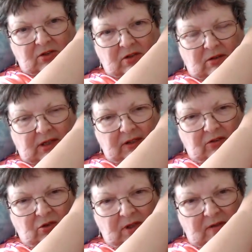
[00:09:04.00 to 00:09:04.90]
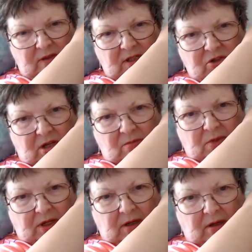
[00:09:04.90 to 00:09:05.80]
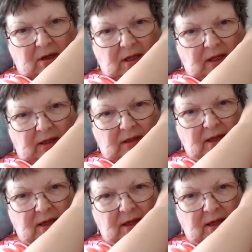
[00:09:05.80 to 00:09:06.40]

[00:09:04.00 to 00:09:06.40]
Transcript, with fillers: just don't like straight stitching, but I like